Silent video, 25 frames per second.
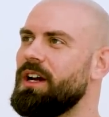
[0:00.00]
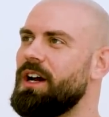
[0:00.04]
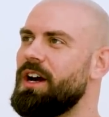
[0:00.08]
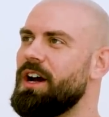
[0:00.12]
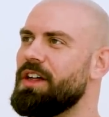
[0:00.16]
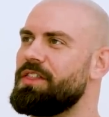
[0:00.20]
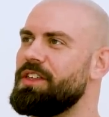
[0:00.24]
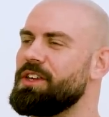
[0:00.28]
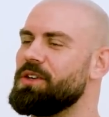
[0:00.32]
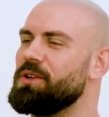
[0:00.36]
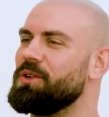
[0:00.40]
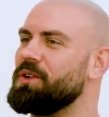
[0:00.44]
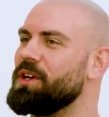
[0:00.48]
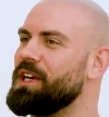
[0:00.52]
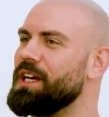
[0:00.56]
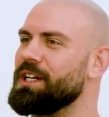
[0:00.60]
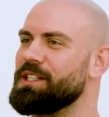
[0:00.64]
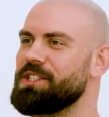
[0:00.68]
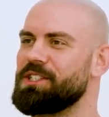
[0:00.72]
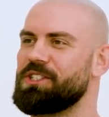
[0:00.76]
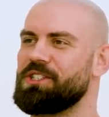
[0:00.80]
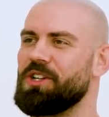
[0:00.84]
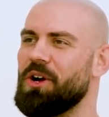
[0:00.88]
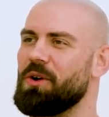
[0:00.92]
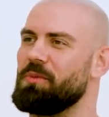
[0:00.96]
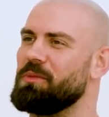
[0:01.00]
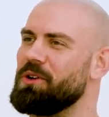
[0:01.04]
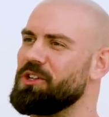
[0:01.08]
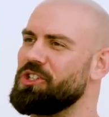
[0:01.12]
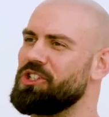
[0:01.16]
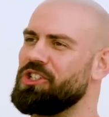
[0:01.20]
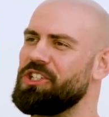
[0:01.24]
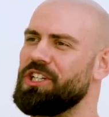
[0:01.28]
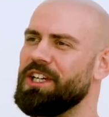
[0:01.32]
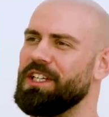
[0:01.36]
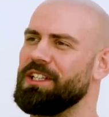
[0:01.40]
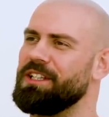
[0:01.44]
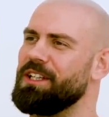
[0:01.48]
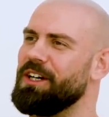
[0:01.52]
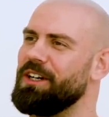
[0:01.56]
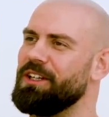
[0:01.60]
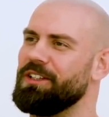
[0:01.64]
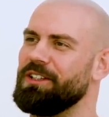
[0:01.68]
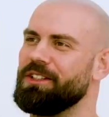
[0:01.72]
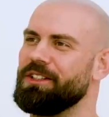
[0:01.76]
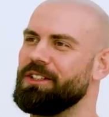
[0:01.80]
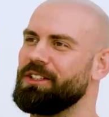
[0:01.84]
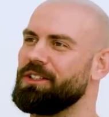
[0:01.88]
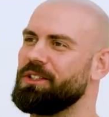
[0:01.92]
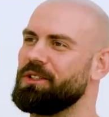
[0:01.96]
I think you can get so much shit
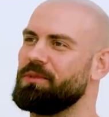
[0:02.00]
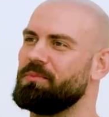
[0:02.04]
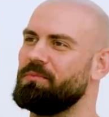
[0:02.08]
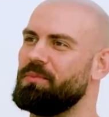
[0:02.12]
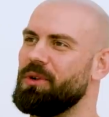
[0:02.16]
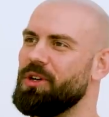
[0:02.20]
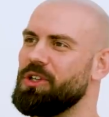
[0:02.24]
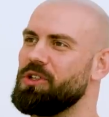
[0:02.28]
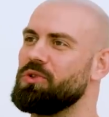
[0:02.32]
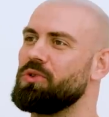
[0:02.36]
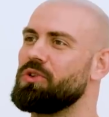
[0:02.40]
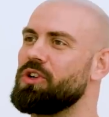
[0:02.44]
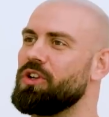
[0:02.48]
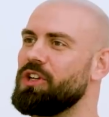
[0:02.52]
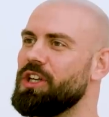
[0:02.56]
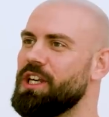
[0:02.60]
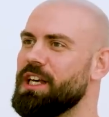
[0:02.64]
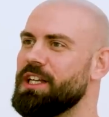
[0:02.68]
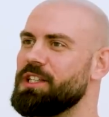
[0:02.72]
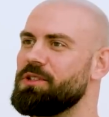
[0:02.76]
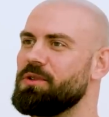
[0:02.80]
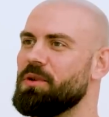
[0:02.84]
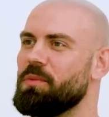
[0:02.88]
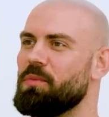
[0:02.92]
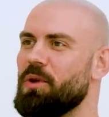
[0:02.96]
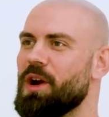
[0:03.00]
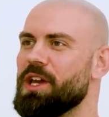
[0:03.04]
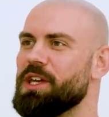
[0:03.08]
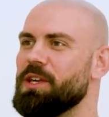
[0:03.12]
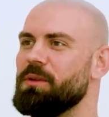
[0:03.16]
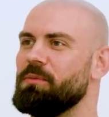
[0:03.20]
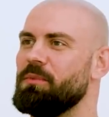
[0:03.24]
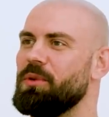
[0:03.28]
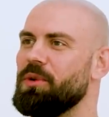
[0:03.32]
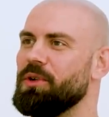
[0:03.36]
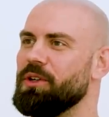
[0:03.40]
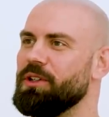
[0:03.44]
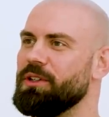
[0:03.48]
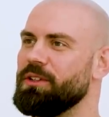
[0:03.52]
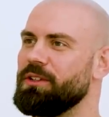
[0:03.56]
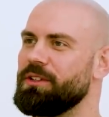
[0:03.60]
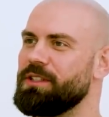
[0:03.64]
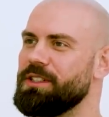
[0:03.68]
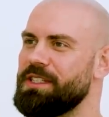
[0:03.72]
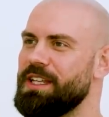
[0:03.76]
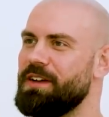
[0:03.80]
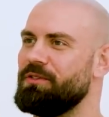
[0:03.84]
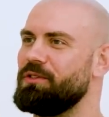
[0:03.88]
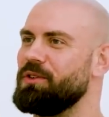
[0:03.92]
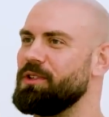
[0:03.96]
done, but you're going to get to a breaking point
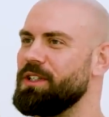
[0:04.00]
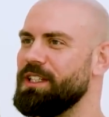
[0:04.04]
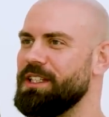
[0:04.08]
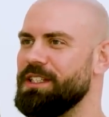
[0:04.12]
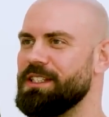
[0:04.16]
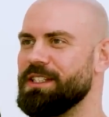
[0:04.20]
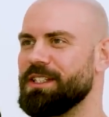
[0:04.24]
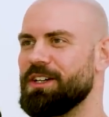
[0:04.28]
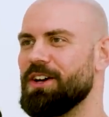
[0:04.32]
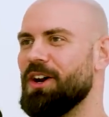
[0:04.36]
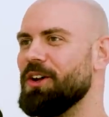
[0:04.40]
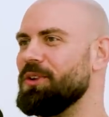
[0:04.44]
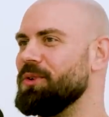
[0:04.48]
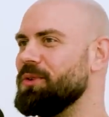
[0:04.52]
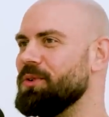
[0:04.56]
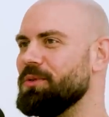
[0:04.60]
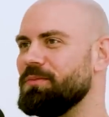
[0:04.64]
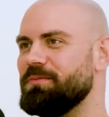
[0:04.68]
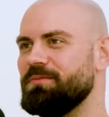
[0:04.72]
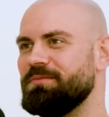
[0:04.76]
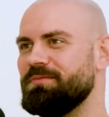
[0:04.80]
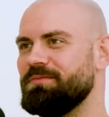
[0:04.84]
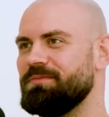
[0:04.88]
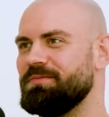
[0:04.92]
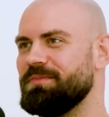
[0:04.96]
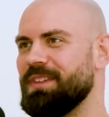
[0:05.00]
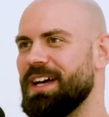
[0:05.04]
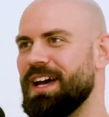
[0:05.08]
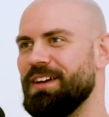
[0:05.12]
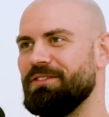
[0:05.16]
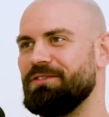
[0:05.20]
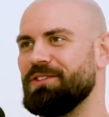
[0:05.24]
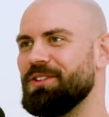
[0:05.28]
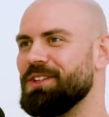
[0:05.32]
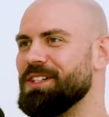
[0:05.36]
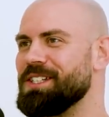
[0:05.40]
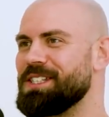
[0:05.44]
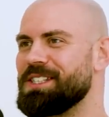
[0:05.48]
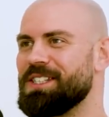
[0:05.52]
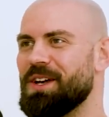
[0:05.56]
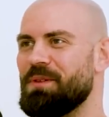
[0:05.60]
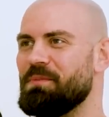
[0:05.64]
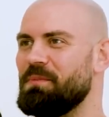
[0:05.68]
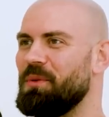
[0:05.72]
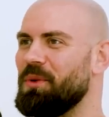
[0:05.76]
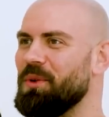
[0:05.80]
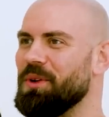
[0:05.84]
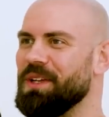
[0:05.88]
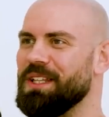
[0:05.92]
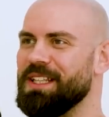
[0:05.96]
because everyone needs a cuddle everyone at some
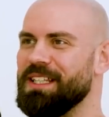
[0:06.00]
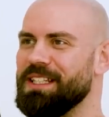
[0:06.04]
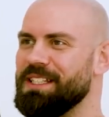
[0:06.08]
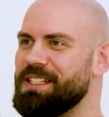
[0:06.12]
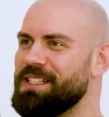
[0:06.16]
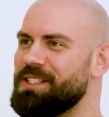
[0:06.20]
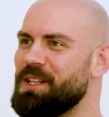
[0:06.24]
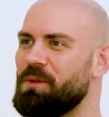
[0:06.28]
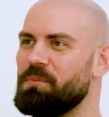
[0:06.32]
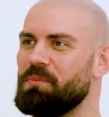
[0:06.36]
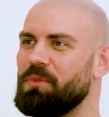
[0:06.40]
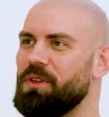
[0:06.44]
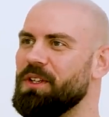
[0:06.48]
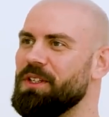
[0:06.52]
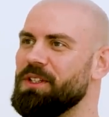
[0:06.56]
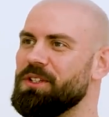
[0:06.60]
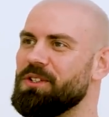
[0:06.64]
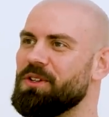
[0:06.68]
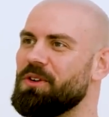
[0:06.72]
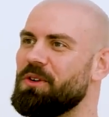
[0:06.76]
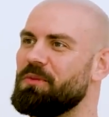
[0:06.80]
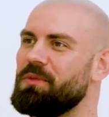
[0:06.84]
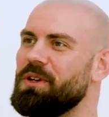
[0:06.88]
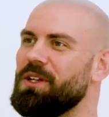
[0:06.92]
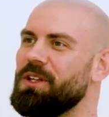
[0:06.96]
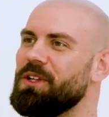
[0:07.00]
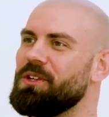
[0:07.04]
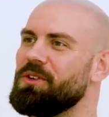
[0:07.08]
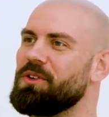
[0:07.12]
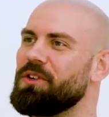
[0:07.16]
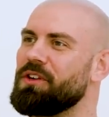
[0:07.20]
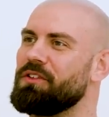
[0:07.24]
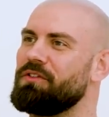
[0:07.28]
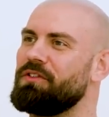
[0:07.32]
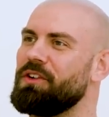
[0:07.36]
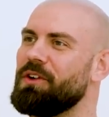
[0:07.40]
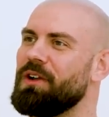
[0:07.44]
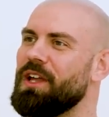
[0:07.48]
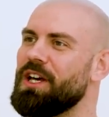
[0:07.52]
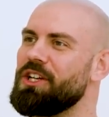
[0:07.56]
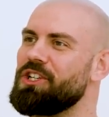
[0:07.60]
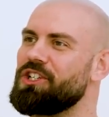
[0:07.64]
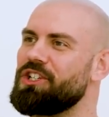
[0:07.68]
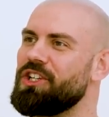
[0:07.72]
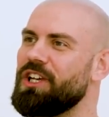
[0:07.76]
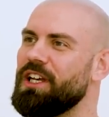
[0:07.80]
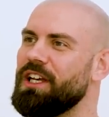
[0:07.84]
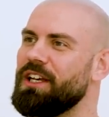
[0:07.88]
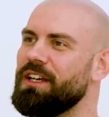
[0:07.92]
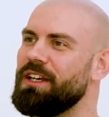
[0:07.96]
point needs something. Do you know what I mean? And you're gonna feel like
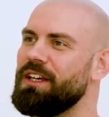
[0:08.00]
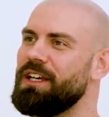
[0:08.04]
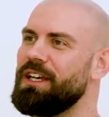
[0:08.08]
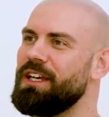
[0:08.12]
shit.